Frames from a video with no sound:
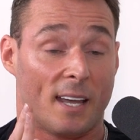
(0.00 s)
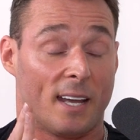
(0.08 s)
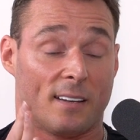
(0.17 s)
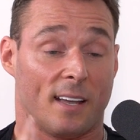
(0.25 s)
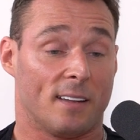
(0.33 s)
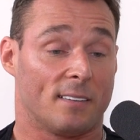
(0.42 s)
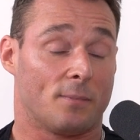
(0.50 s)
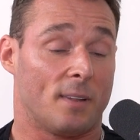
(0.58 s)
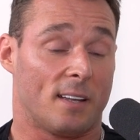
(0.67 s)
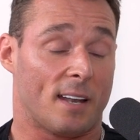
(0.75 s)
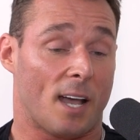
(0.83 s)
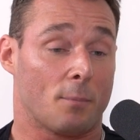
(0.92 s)

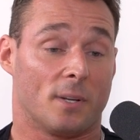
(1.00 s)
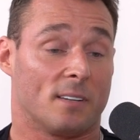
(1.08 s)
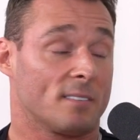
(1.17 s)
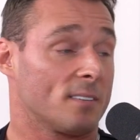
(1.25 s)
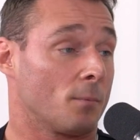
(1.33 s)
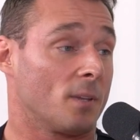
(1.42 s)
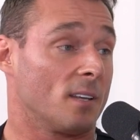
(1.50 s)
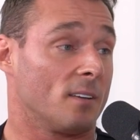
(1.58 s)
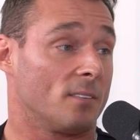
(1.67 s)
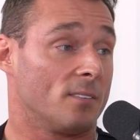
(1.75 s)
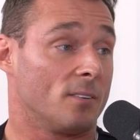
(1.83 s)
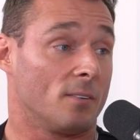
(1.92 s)
apnea is something
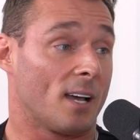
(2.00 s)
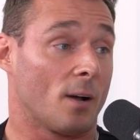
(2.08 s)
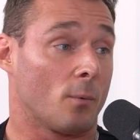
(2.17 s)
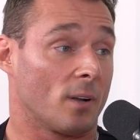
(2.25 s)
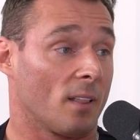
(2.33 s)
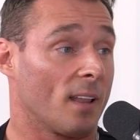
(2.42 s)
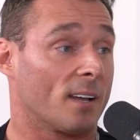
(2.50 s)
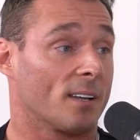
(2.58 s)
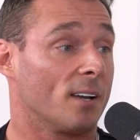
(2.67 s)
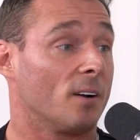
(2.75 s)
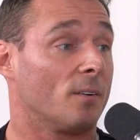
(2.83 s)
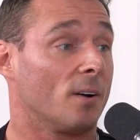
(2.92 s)
you do not want to let
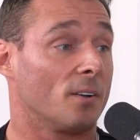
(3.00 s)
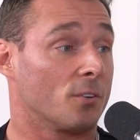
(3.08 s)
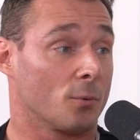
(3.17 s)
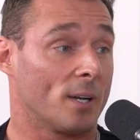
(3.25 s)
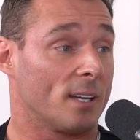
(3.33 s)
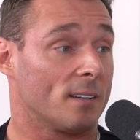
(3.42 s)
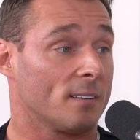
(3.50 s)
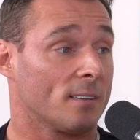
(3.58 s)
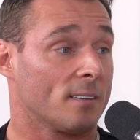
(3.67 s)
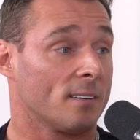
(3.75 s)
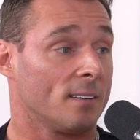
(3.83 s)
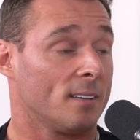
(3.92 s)
go untreated.
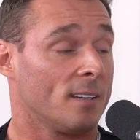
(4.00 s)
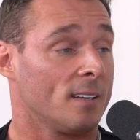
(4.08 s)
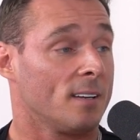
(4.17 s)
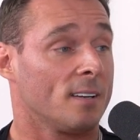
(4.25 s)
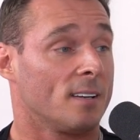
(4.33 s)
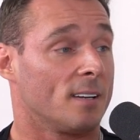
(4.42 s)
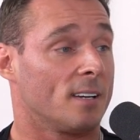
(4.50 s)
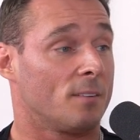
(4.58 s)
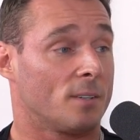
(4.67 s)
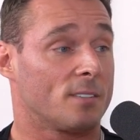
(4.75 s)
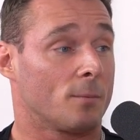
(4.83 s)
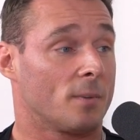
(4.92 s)

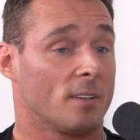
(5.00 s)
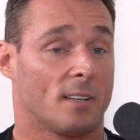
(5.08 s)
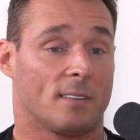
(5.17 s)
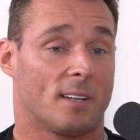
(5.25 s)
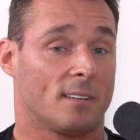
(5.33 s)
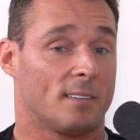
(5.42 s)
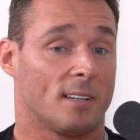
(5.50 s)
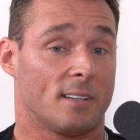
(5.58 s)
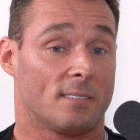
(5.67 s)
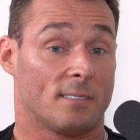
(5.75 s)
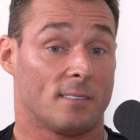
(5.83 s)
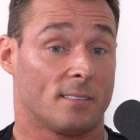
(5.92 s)
It's something
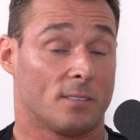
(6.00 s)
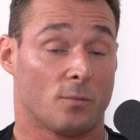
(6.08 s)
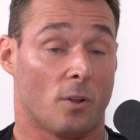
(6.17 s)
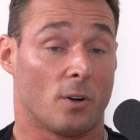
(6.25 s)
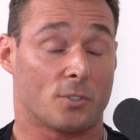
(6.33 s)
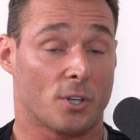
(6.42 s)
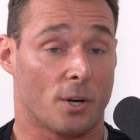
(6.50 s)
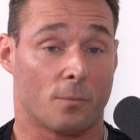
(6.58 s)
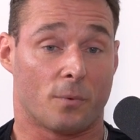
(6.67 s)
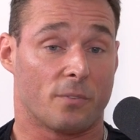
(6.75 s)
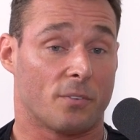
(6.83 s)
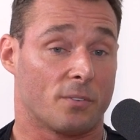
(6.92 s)
that
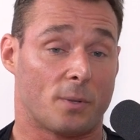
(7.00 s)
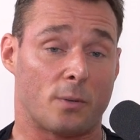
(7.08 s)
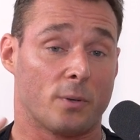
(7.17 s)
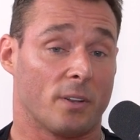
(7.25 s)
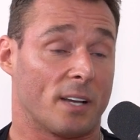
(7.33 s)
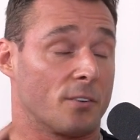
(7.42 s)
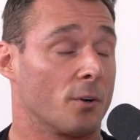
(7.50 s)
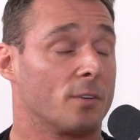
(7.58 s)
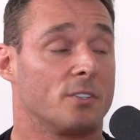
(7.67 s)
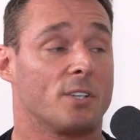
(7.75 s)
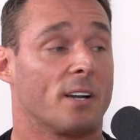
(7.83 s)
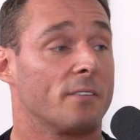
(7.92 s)
long-term, especially like
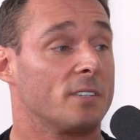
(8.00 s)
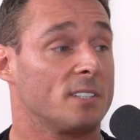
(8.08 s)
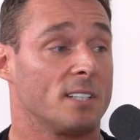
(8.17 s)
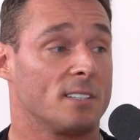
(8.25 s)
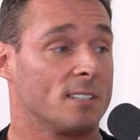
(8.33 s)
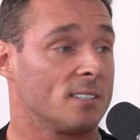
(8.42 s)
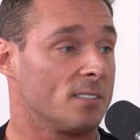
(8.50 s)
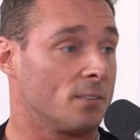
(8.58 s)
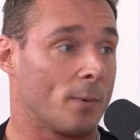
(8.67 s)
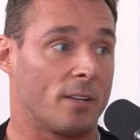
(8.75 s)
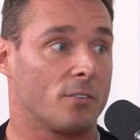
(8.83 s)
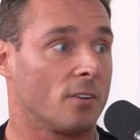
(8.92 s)
neurodegenerative diseases,
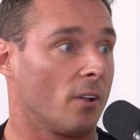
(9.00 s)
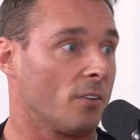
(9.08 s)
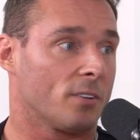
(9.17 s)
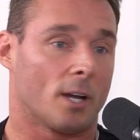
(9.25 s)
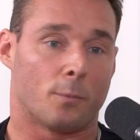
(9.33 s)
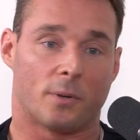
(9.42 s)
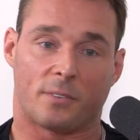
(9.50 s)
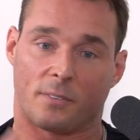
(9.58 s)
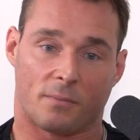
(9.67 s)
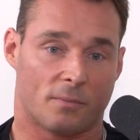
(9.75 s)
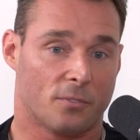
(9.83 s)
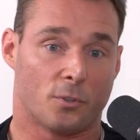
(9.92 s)
dementia, Alzheimer's,
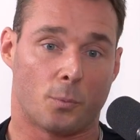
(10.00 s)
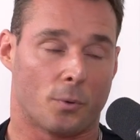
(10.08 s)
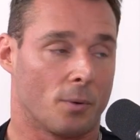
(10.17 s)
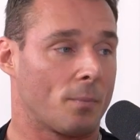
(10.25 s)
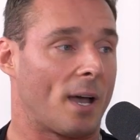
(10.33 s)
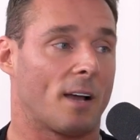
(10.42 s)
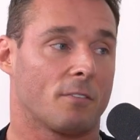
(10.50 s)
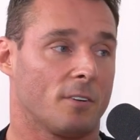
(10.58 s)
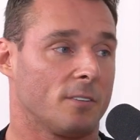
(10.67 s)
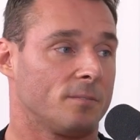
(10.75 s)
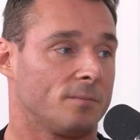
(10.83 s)
super impactful.